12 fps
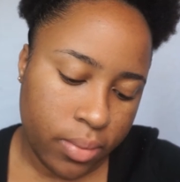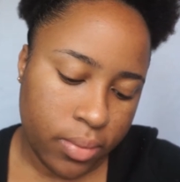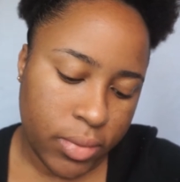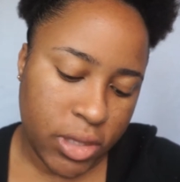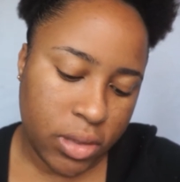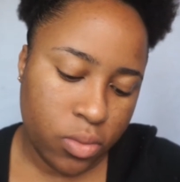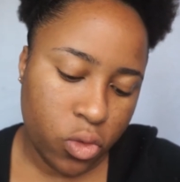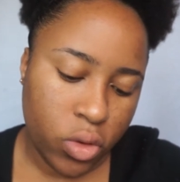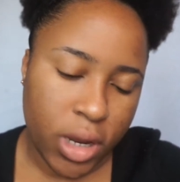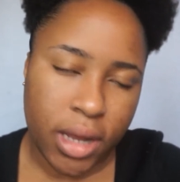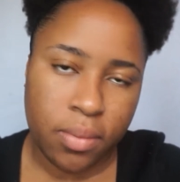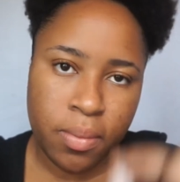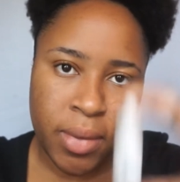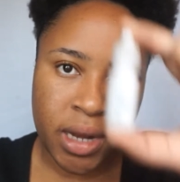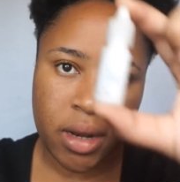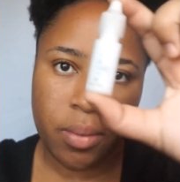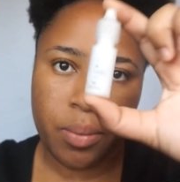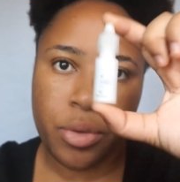Smooth and
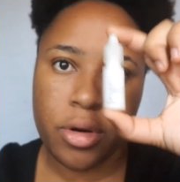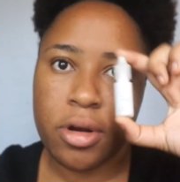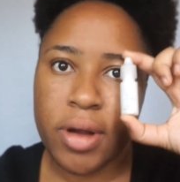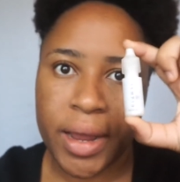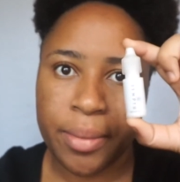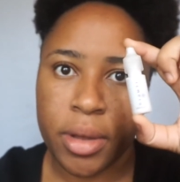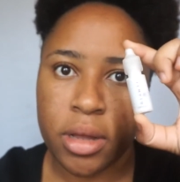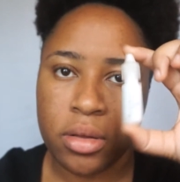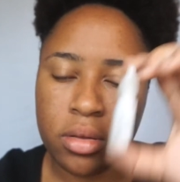Matte Primer.